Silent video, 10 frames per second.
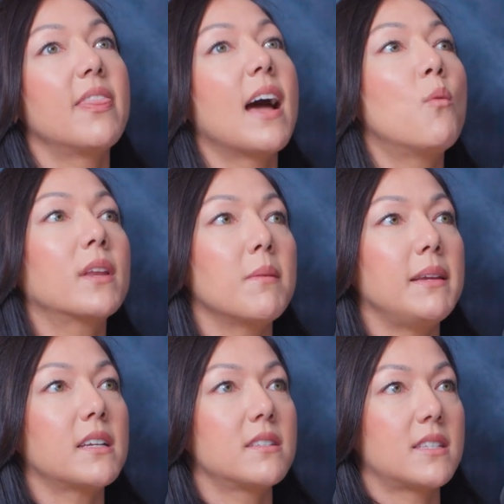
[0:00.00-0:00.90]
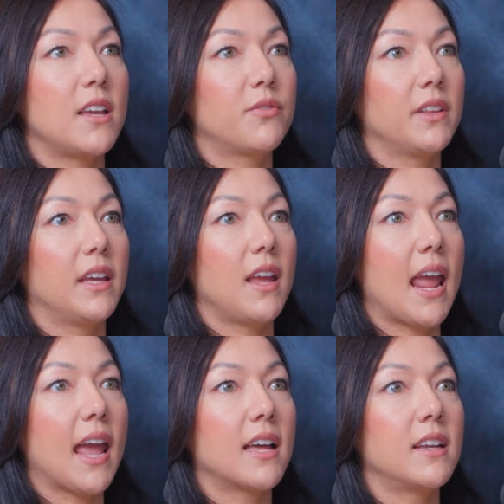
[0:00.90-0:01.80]
And that one can be done safely
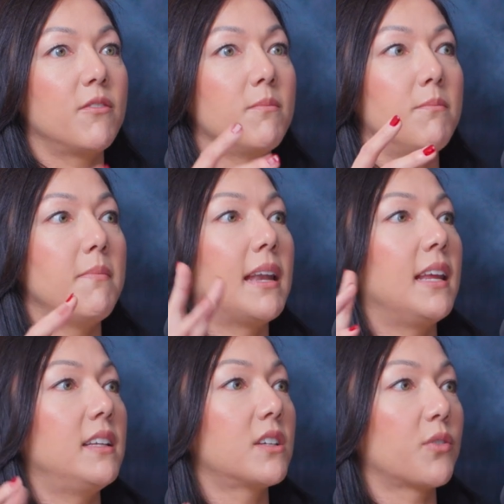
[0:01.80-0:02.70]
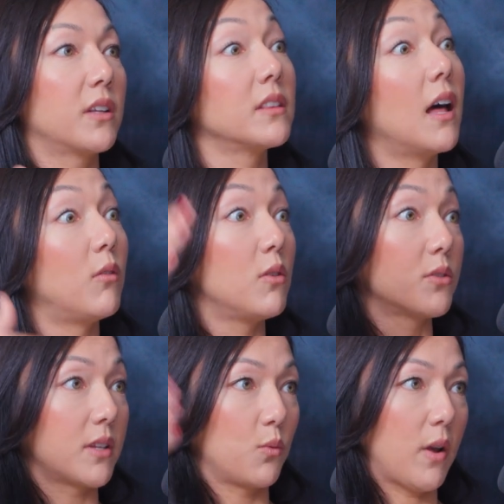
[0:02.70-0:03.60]
and in many different
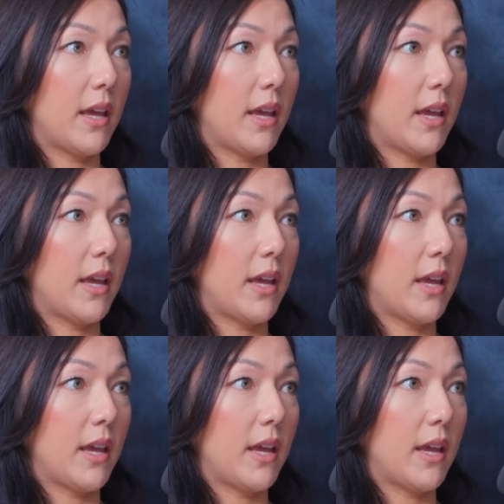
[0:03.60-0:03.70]
levels and